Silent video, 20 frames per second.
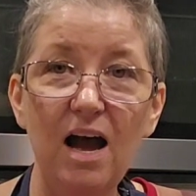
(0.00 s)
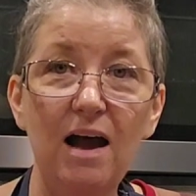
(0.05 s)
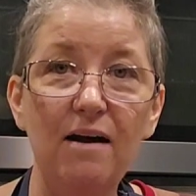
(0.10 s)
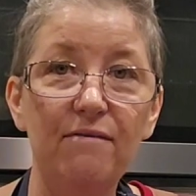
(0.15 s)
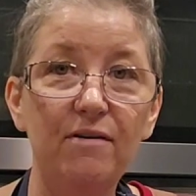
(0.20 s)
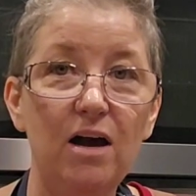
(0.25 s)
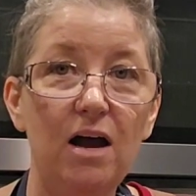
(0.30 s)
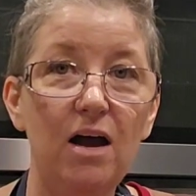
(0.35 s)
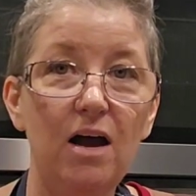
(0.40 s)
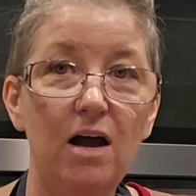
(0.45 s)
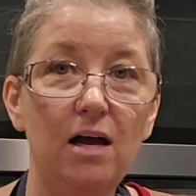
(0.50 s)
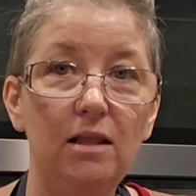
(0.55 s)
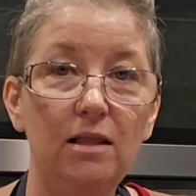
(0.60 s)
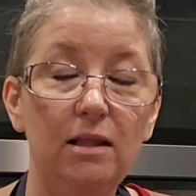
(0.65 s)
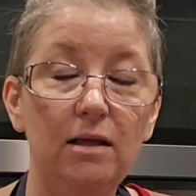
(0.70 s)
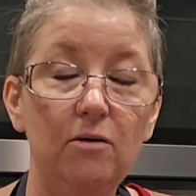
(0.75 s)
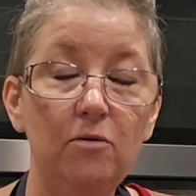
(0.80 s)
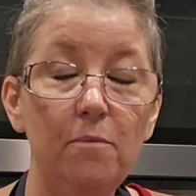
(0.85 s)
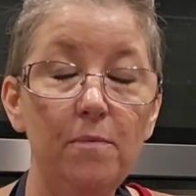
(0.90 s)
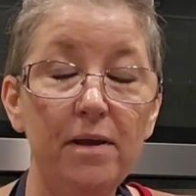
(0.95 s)
I've got
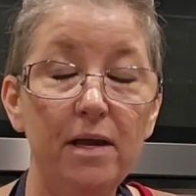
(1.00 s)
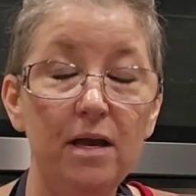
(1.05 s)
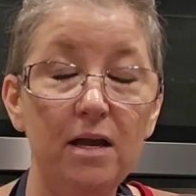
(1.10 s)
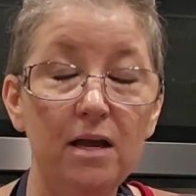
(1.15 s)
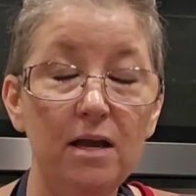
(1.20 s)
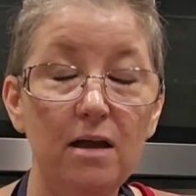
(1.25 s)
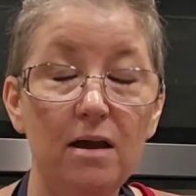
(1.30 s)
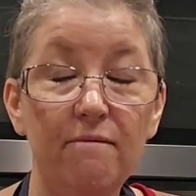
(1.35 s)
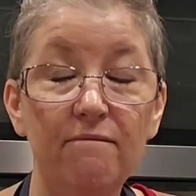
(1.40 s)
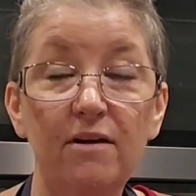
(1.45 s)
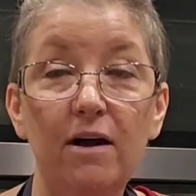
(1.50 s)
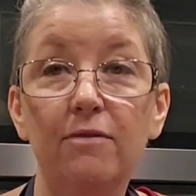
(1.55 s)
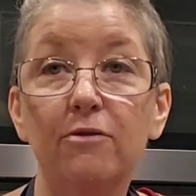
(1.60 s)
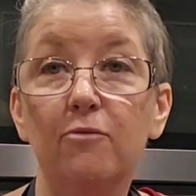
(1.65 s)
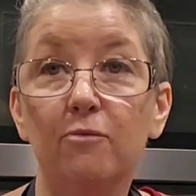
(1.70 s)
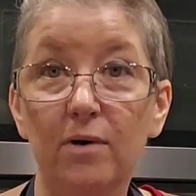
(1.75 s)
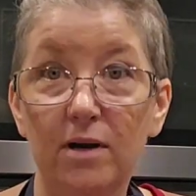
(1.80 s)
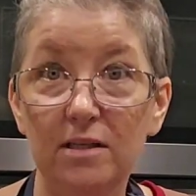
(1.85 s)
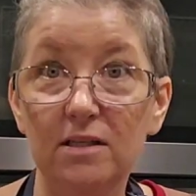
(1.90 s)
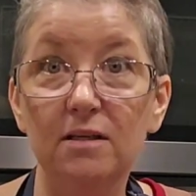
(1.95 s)

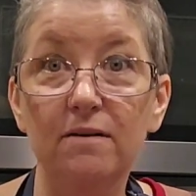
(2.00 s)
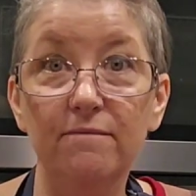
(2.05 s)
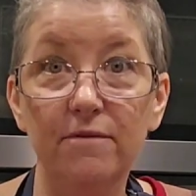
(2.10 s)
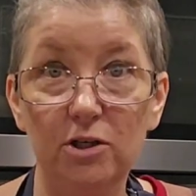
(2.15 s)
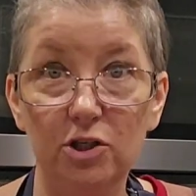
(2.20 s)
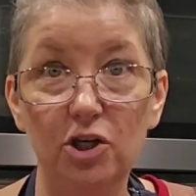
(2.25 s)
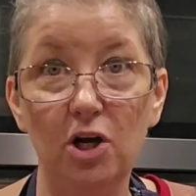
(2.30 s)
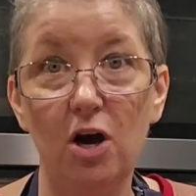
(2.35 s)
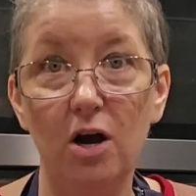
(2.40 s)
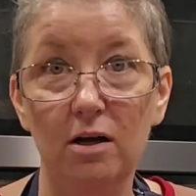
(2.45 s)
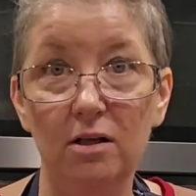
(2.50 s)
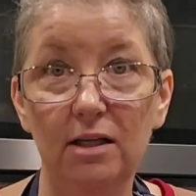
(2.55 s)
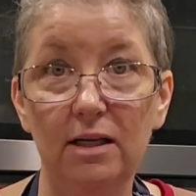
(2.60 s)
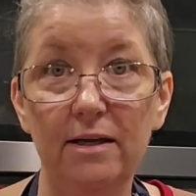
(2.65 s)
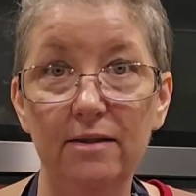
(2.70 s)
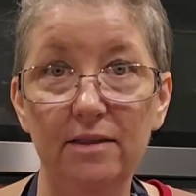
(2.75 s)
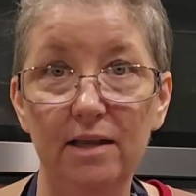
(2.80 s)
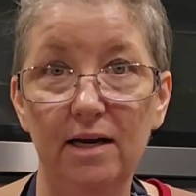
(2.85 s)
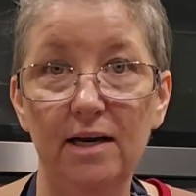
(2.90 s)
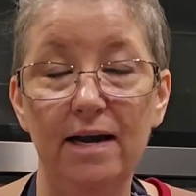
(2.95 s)
the rest of the
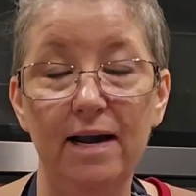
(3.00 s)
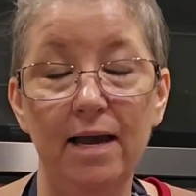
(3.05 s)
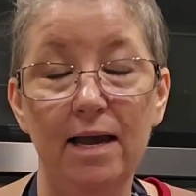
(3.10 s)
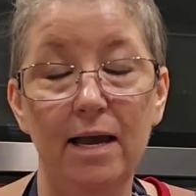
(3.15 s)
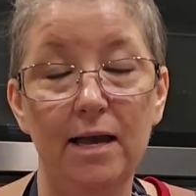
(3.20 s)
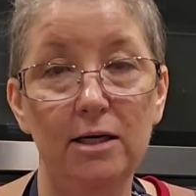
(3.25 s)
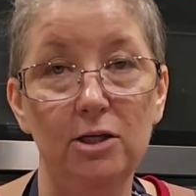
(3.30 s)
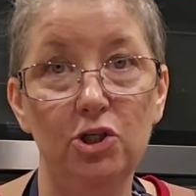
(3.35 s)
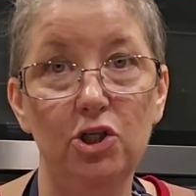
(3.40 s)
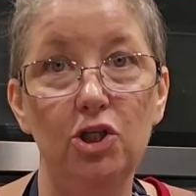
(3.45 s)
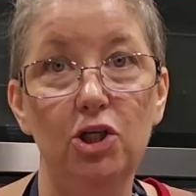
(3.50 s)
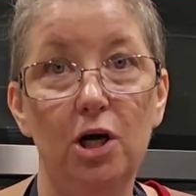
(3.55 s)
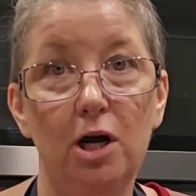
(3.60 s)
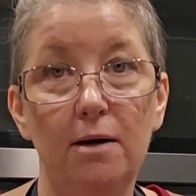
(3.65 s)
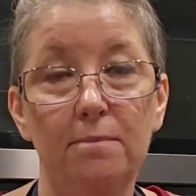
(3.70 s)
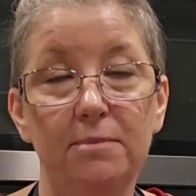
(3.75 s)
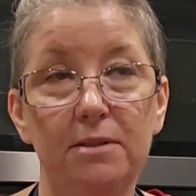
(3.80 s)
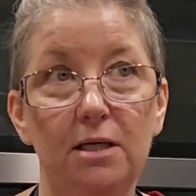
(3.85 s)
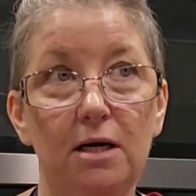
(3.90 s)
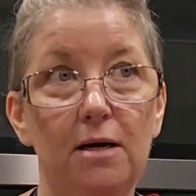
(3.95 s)
chocolate that I had
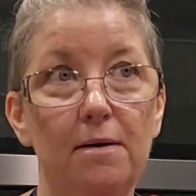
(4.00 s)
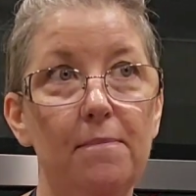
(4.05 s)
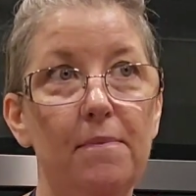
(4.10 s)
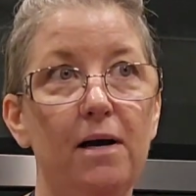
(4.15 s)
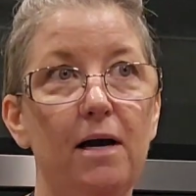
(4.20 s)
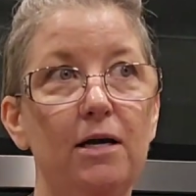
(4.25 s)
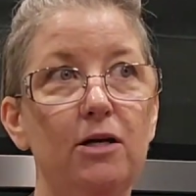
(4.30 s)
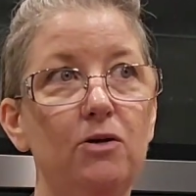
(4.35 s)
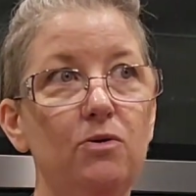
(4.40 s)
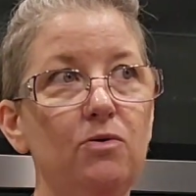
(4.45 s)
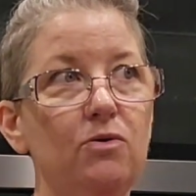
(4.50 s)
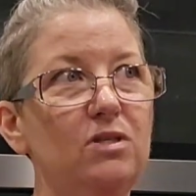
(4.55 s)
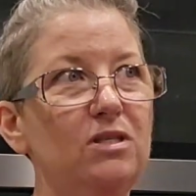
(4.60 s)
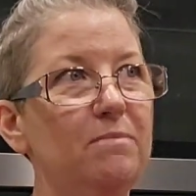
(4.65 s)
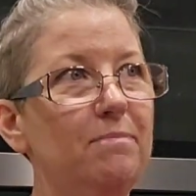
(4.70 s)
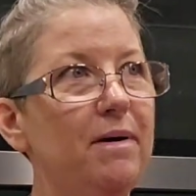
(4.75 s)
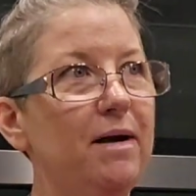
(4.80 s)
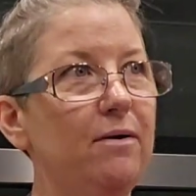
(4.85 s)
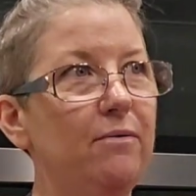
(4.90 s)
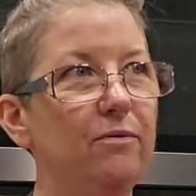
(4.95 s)
chopped up. I used
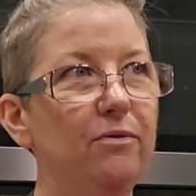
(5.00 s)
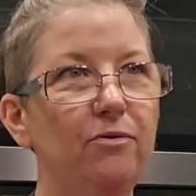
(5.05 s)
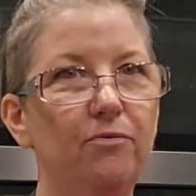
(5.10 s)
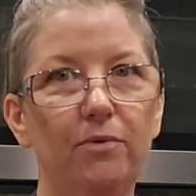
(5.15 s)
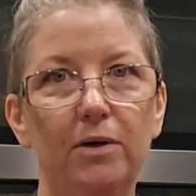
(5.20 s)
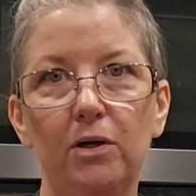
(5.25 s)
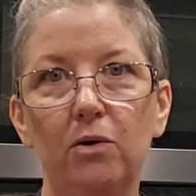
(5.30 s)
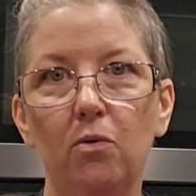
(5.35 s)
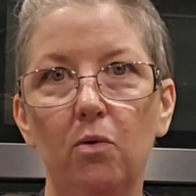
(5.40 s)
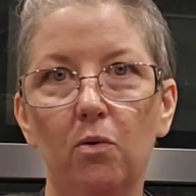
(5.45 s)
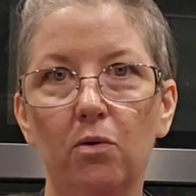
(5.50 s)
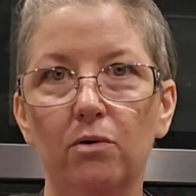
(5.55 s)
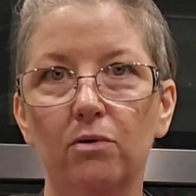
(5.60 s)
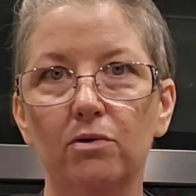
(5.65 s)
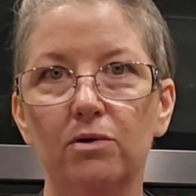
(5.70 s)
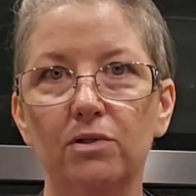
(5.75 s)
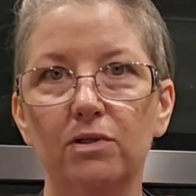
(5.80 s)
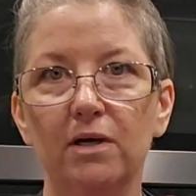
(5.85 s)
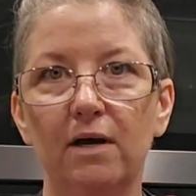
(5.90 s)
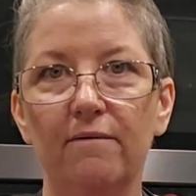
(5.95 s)
about
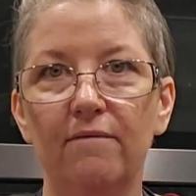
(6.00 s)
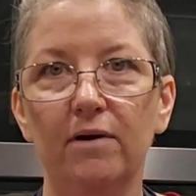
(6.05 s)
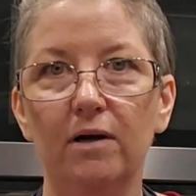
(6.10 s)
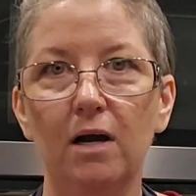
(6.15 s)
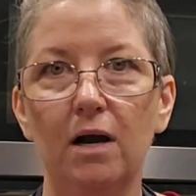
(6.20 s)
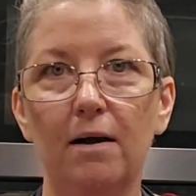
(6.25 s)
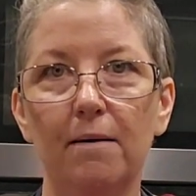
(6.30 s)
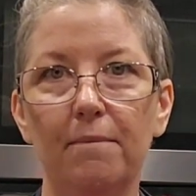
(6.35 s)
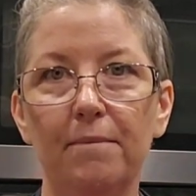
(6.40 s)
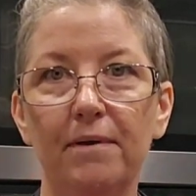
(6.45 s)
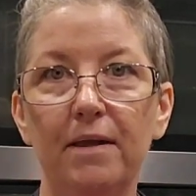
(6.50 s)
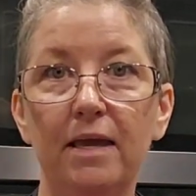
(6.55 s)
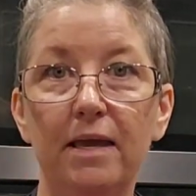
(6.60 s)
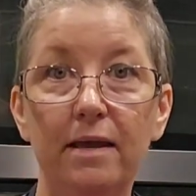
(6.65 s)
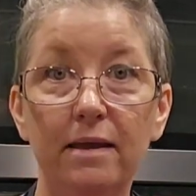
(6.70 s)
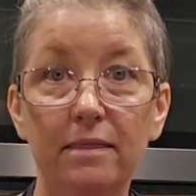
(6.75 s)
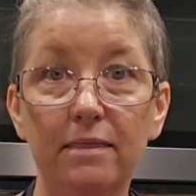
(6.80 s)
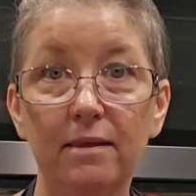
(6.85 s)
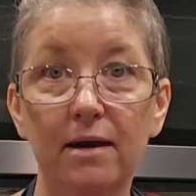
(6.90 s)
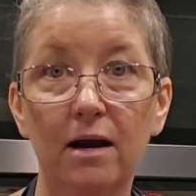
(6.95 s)
3/4 of a cup
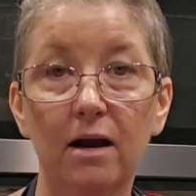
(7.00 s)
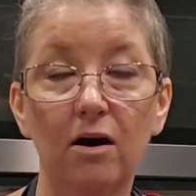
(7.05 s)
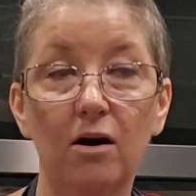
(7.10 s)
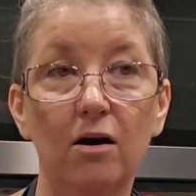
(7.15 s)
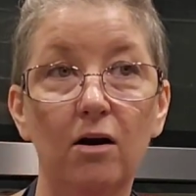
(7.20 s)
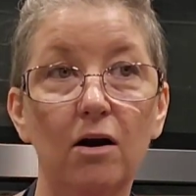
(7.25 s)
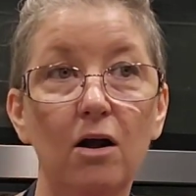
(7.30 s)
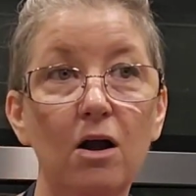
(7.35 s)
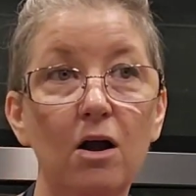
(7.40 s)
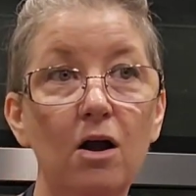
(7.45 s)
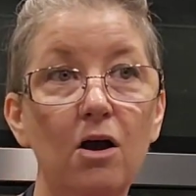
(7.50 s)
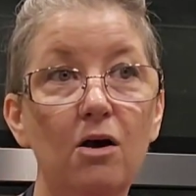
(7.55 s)
in there.